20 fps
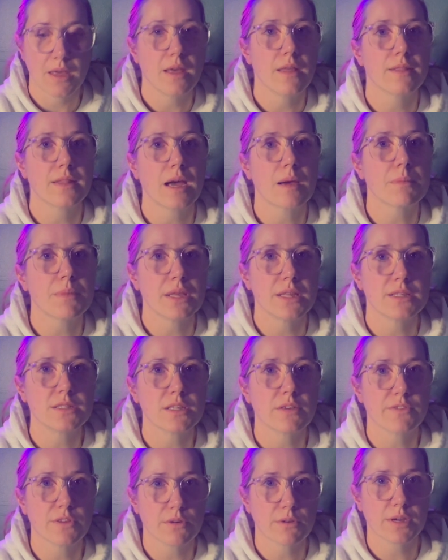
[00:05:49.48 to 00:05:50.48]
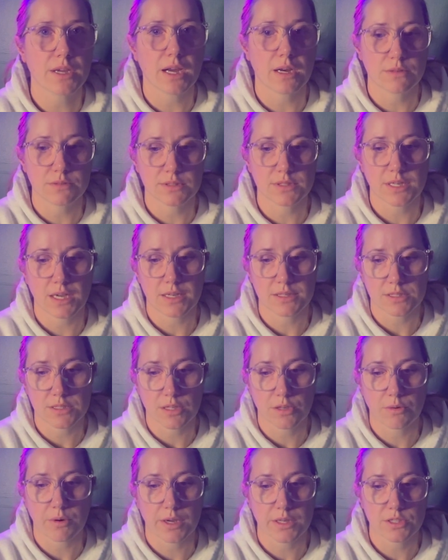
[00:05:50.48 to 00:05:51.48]
That means if your accountant has
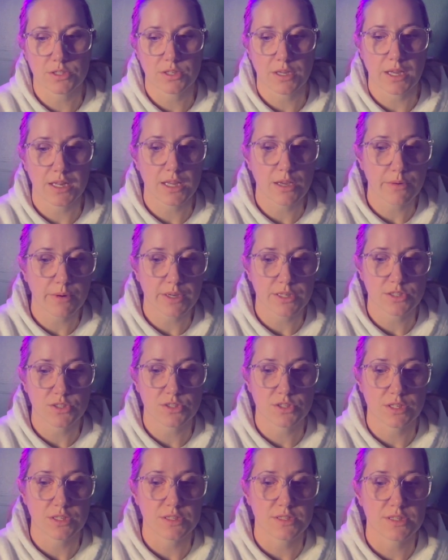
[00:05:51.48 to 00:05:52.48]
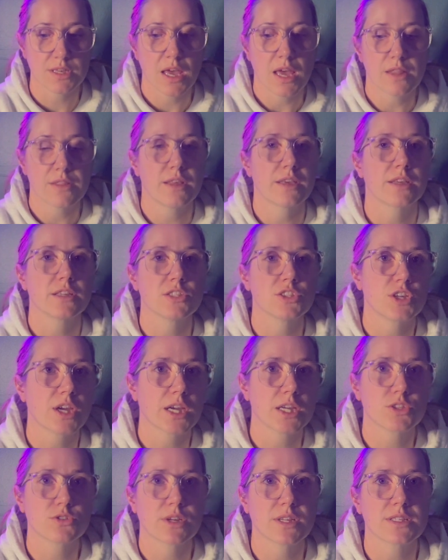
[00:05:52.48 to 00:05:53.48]
any questions, they can
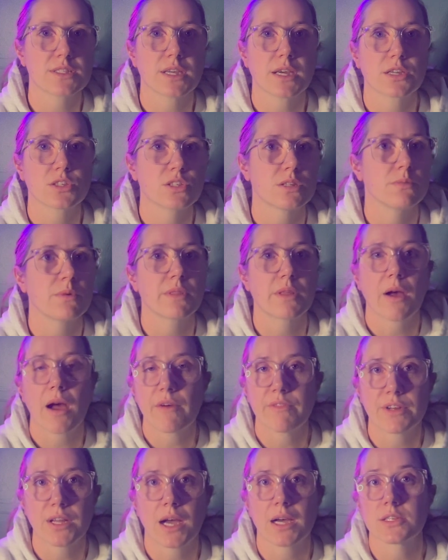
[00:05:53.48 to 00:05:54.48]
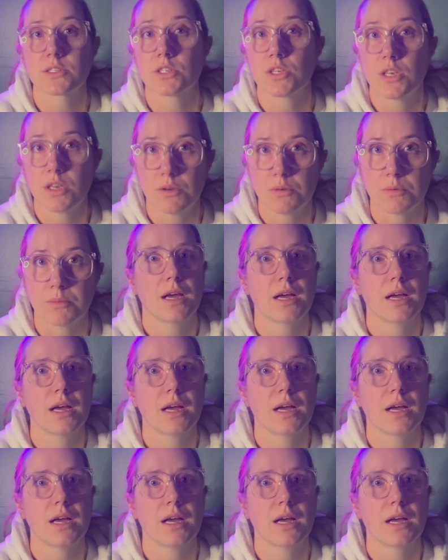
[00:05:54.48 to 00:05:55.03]
check a transaction without having to ask you.